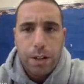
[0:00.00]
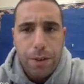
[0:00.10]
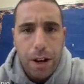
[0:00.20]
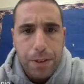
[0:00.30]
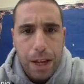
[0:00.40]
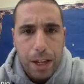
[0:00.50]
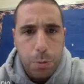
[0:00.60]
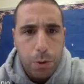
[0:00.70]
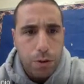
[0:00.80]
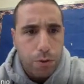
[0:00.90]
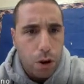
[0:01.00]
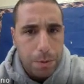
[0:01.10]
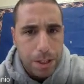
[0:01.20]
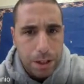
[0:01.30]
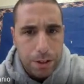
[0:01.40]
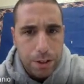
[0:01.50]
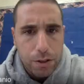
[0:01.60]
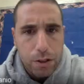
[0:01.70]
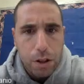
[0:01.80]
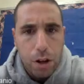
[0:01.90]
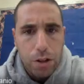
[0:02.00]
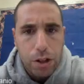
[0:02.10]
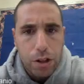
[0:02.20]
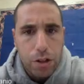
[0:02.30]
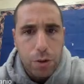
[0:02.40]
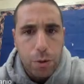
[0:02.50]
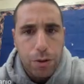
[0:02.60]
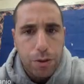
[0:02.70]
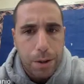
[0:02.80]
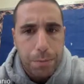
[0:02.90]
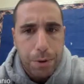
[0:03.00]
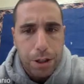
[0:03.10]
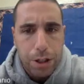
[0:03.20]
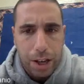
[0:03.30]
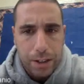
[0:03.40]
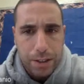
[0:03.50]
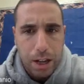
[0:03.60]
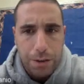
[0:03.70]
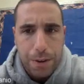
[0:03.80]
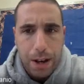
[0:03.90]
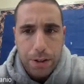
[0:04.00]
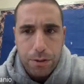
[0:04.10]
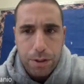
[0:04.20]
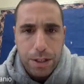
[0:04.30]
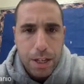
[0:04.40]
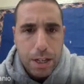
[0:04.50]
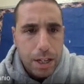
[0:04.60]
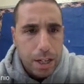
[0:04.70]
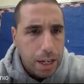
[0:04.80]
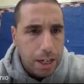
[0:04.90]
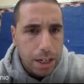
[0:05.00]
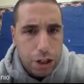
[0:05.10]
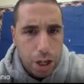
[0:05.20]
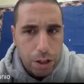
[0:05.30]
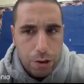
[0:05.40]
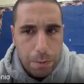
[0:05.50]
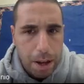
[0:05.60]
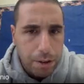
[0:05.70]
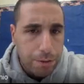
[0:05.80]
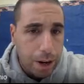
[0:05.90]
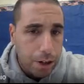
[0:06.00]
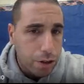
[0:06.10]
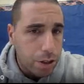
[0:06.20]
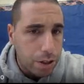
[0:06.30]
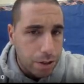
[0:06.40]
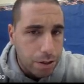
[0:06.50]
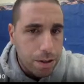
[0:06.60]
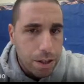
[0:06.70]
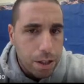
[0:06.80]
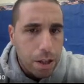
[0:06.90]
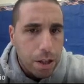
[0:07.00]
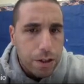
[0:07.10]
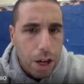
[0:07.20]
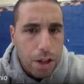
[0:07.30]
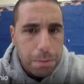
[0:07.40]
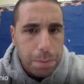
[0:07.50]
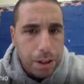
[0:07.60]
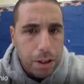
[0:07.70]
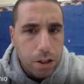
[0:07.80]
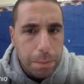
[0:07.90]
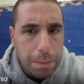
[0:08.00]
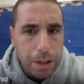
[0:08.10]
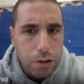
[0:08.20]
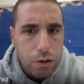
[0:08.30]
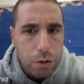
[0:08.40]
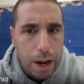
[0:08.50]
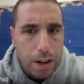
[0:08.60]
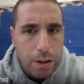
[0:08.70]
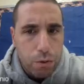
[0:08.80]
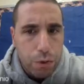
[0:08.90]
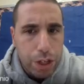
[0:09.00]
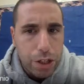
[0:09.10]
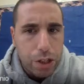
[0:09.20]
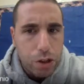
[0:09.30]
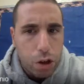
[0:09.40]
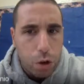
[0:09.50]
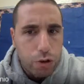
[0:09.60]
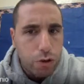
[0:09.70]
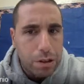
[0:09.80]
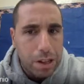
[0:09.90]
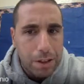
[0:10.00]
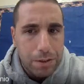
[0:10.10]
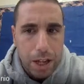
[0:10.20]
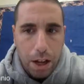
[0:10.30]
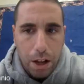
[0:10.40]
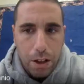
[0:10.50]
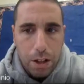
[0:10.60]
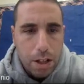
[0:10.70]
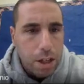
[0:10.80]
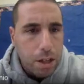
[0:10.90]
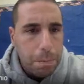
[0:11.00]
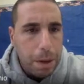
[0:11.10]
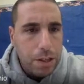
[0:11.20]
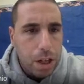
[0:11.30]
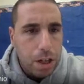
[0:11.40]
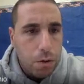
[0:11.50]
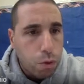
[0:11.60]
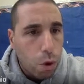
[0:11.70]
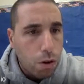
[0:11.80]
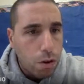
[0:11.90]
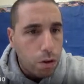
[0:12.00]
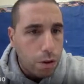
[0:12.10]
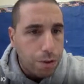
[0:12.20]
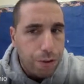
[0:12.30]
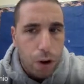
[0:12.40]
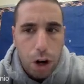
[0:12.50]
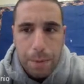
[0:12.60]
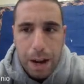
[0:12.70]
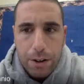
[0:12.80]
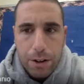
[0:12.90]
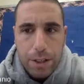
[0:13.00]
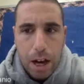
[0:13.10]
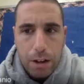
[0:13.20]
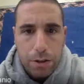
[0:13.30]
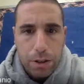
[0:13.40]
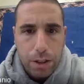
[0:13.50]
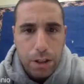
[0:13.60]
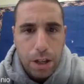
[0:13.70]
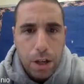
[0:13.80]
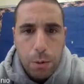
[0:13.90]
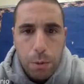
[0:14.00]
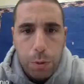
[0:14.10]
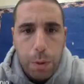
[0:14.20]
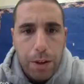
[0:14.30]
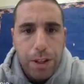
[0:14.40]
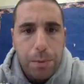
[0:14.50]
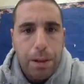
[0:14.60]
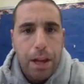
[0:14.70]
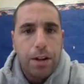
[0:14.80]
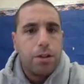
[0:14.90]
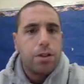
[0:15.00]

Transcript: involved the export of raw materials, largely to Northern and British textile factories, in exchange for manufactured goods. Southern political opinions grew out of the region's cultural lifestyle. Based on a rural or farm aristocracy, with wealthy planters